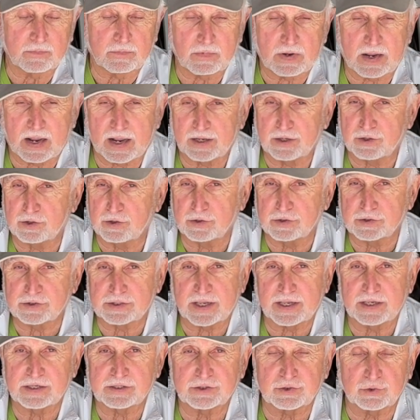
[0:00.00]
I use
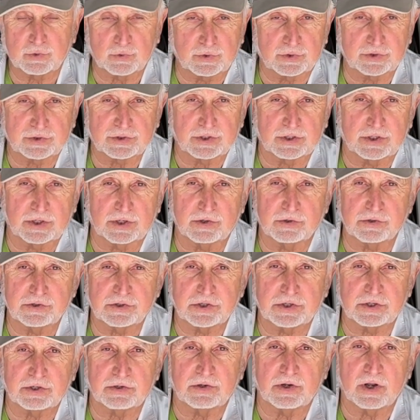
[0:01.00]
a sewer
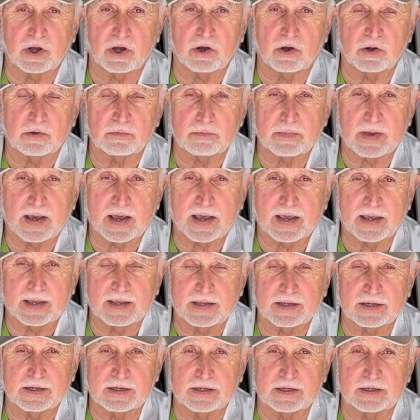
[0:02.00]
solution on
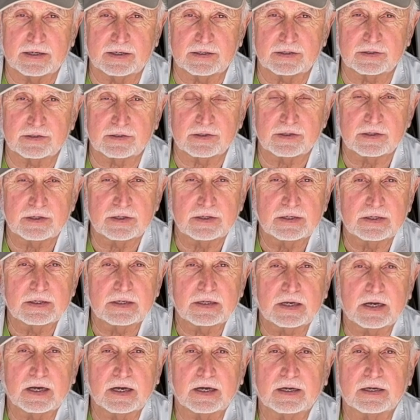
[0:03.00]
my
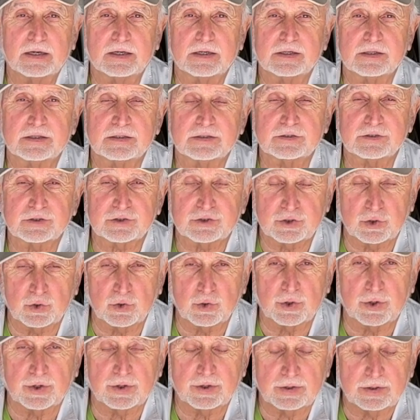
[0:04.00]

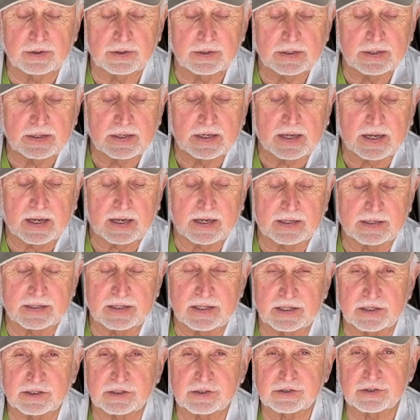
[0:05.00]
sewer, and
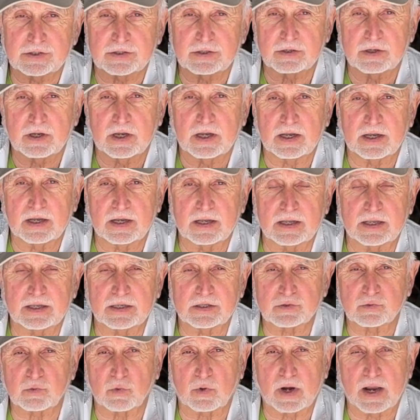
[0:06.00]
this
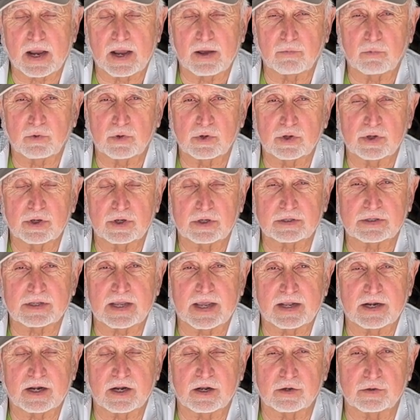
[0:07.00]
is where I will hook
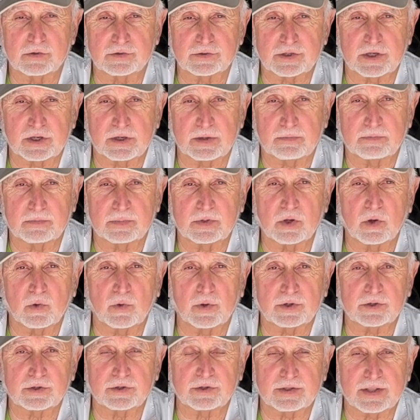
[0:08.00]
that hose up, go
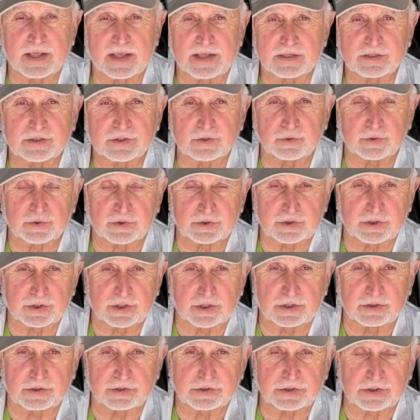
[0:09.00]
into that sewer
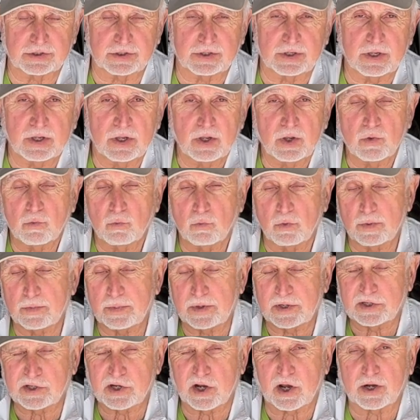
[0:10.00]
solution. We'll
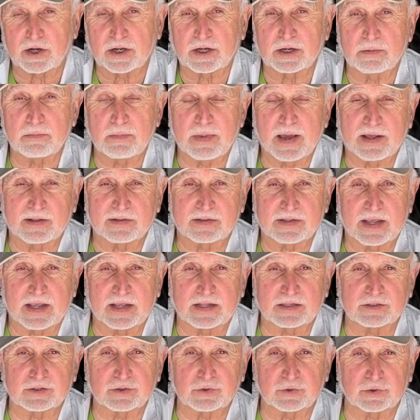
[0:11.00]
be talking about
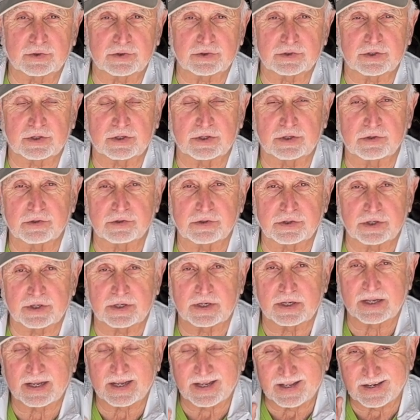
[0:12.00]
that sewer
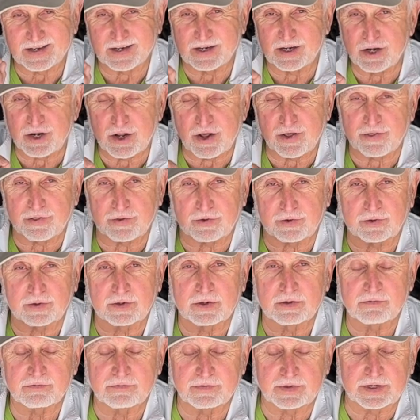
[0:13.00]
solution in another
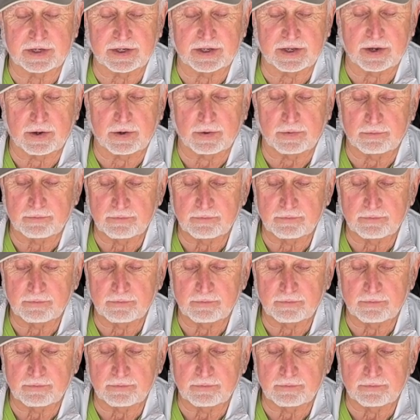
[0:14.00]
video.